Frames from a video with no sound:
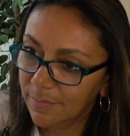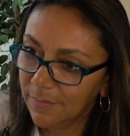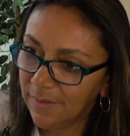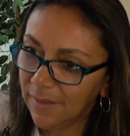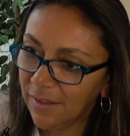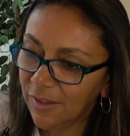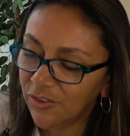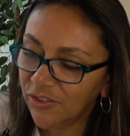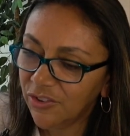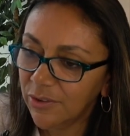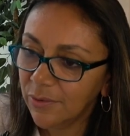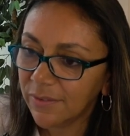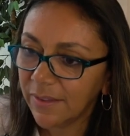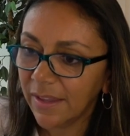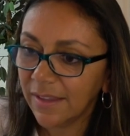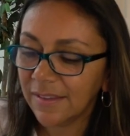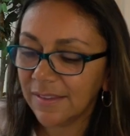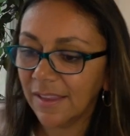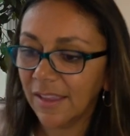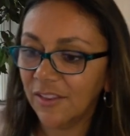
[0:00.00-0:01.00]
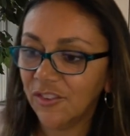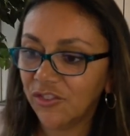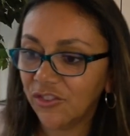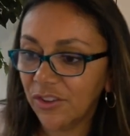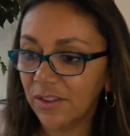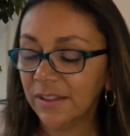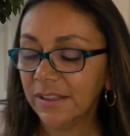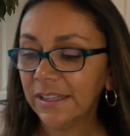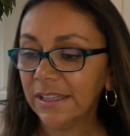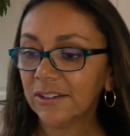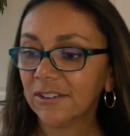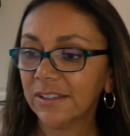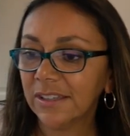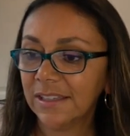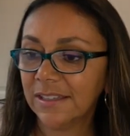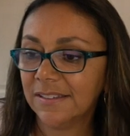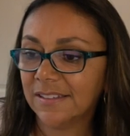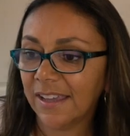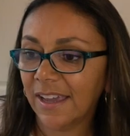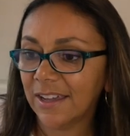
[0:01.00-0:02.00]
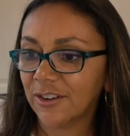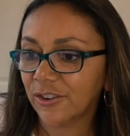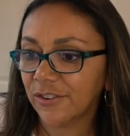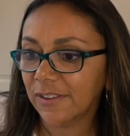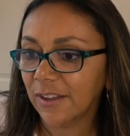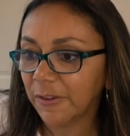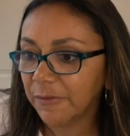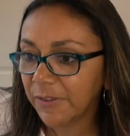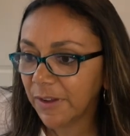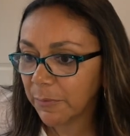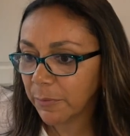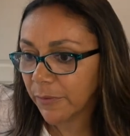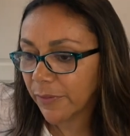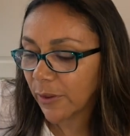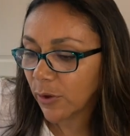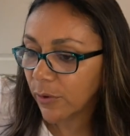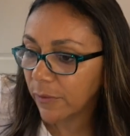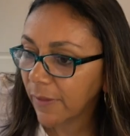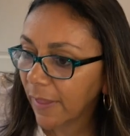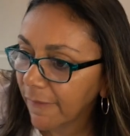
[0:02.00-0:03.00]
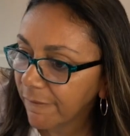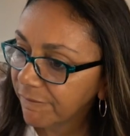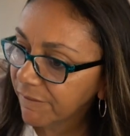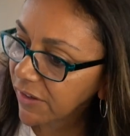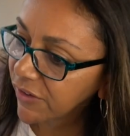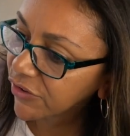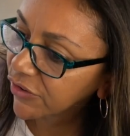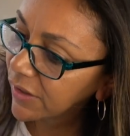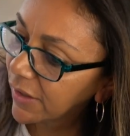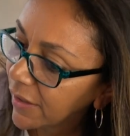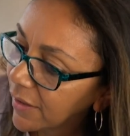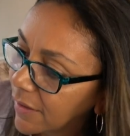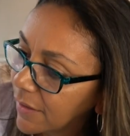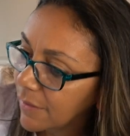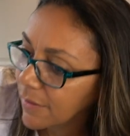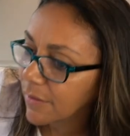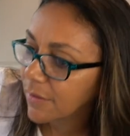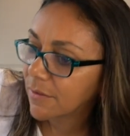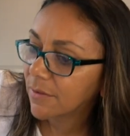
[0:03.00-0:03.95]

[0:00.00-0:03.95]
Yeah, she's like, she literally tied herself up with that fishnet.